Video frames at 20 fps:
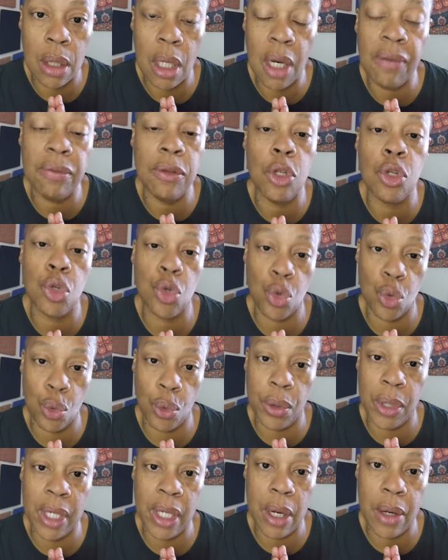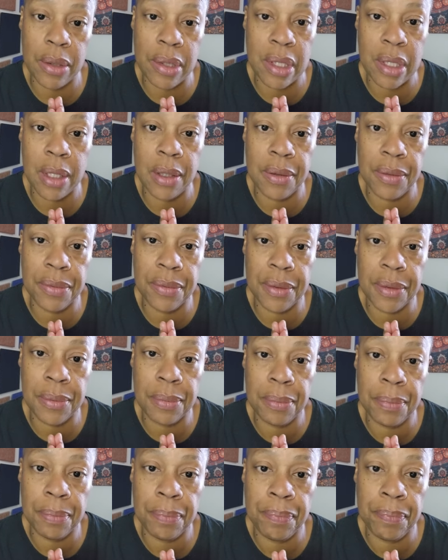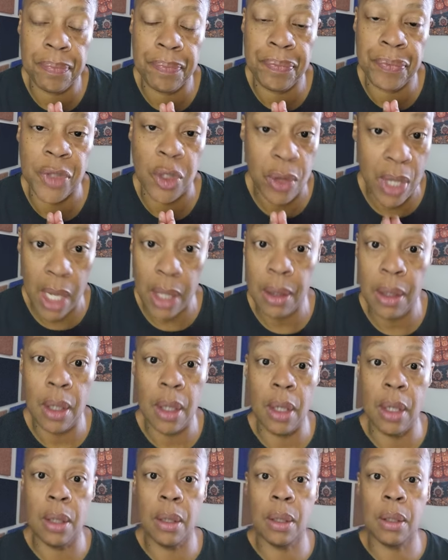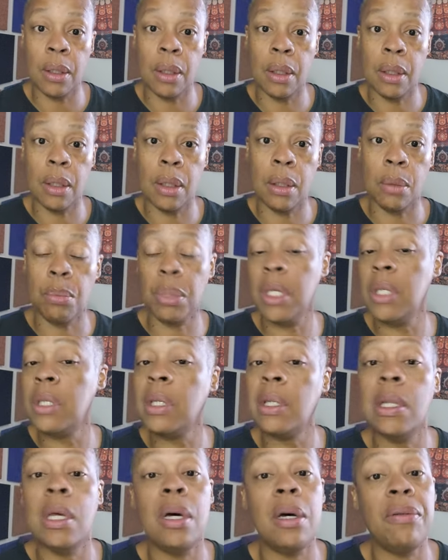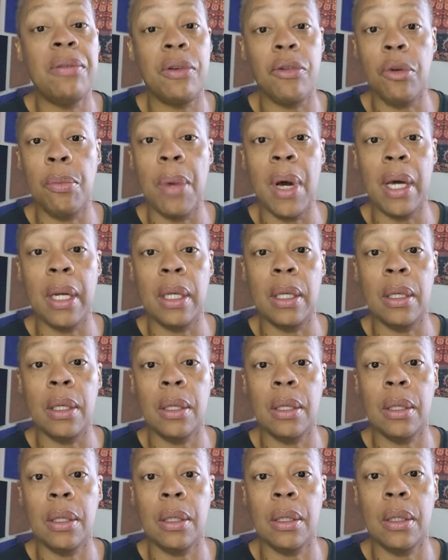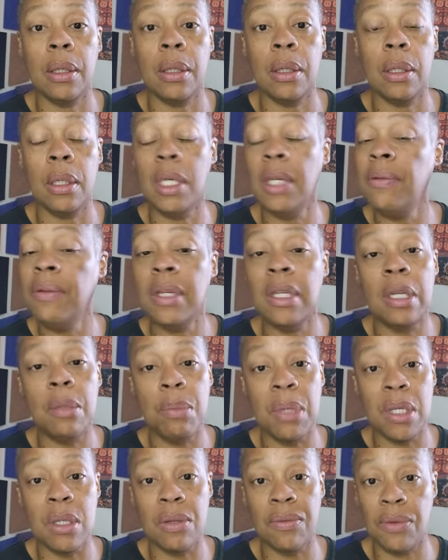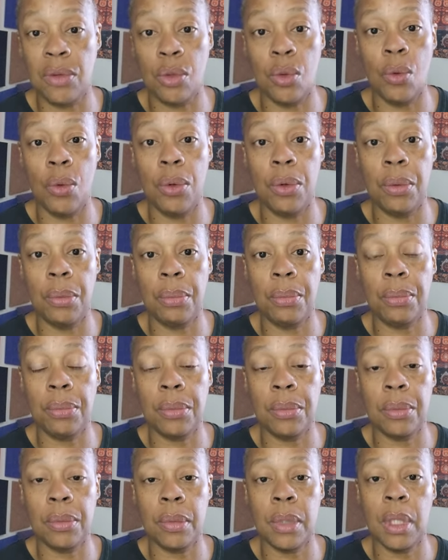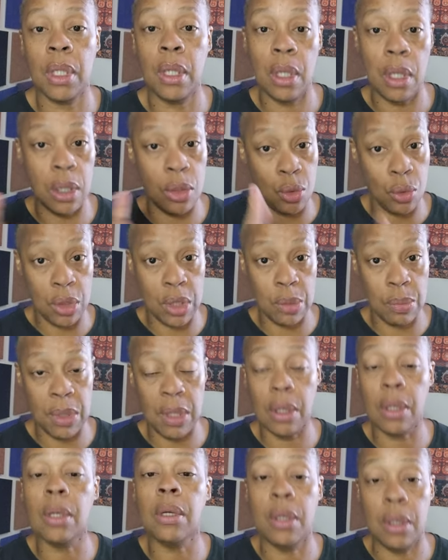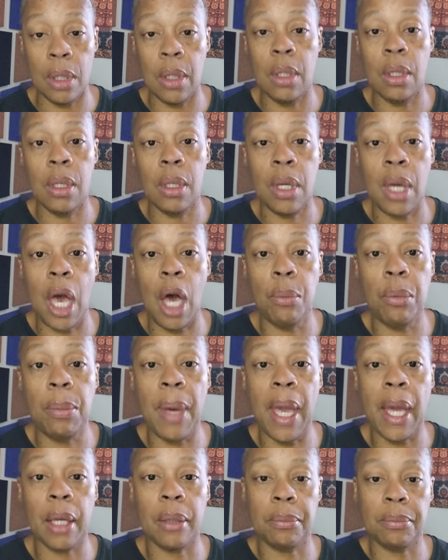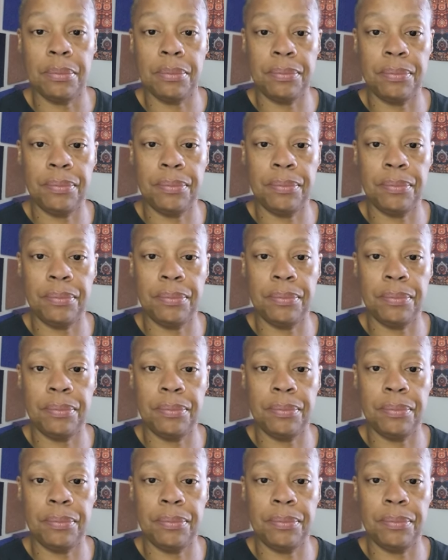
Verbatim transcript: of destroying ourselves. Okay? Peace and love, everybody, even in the midst of storm. And trust me, I'll be back.